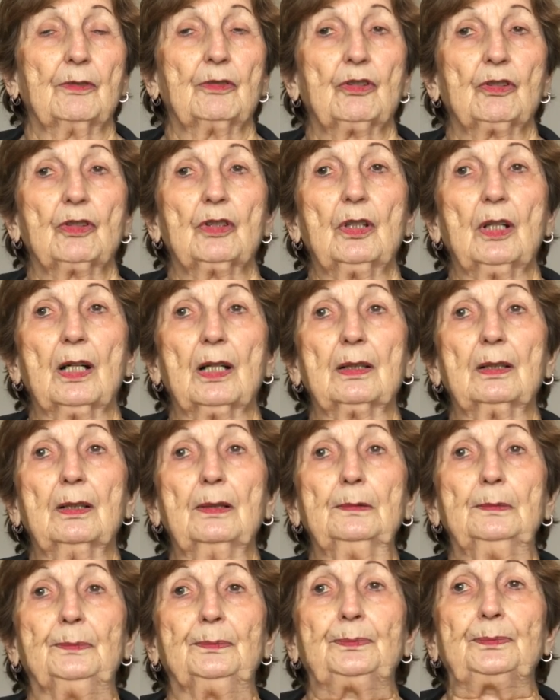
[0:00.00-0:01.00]
of
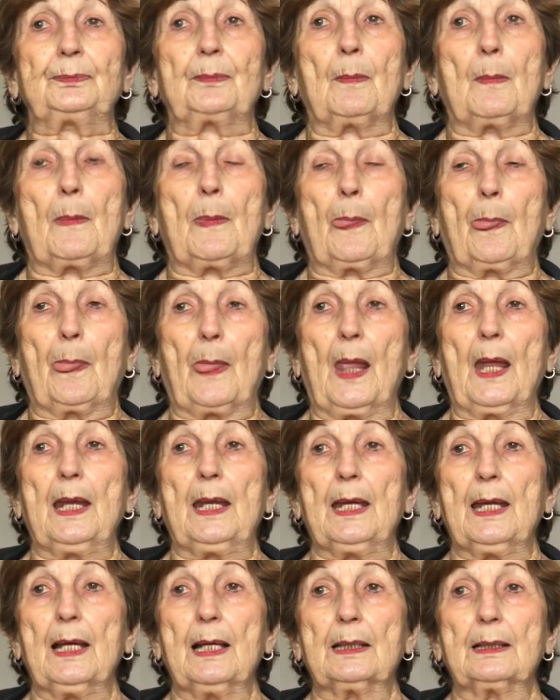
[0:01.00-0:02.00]
Chicago.
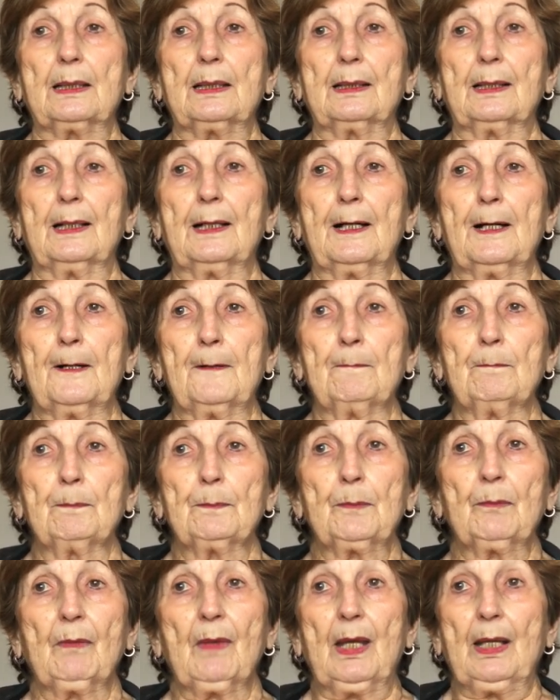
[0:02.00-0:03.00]
And
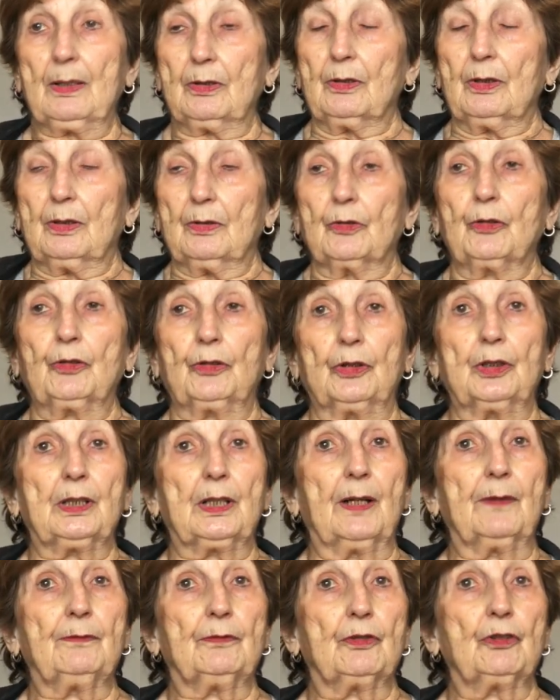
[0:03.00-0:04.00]
sure
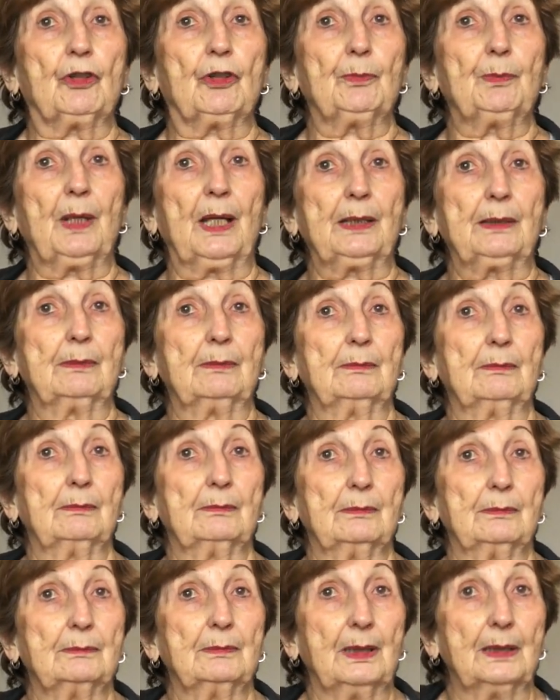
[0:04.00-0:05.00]
enough, she met
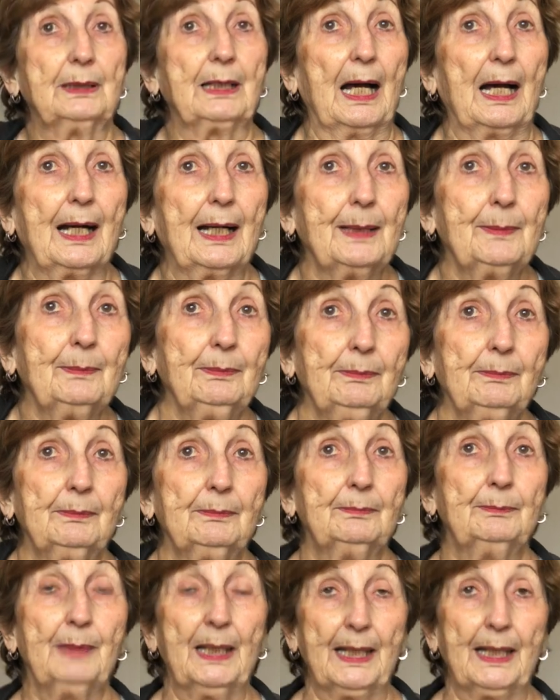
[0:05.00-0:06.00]
a guy,
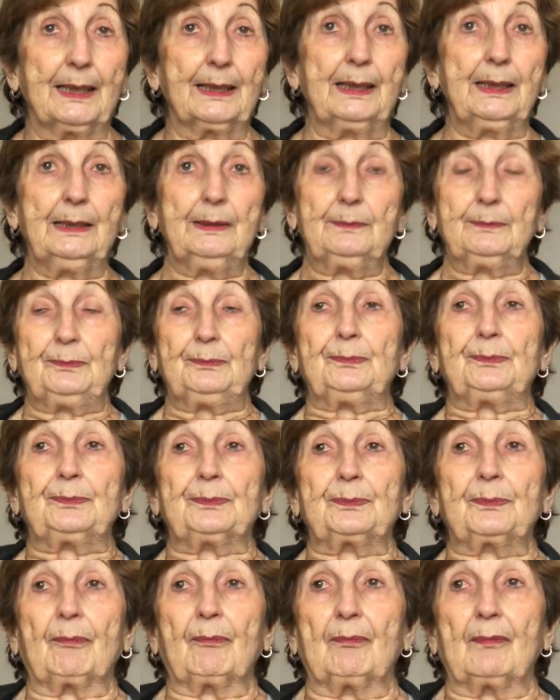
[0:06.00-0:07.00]
Manny
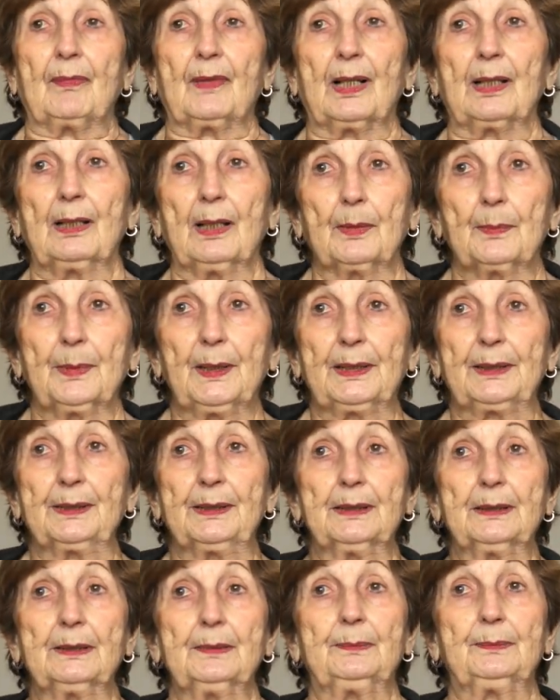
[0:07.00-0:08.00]

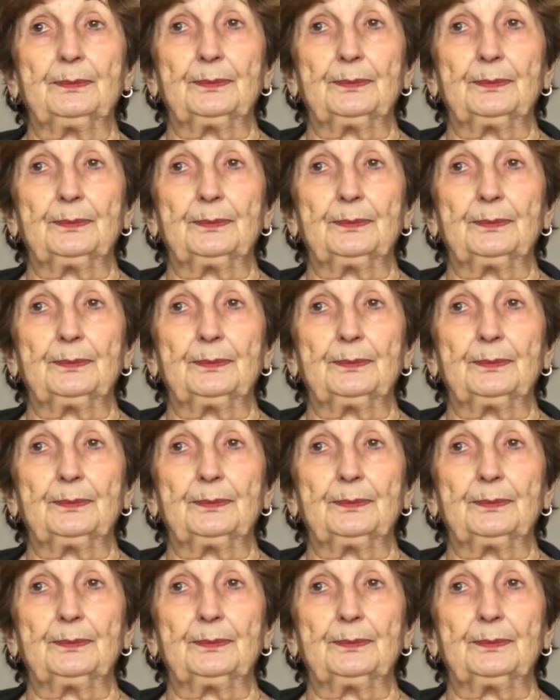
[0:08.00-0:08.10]
Karbelnig,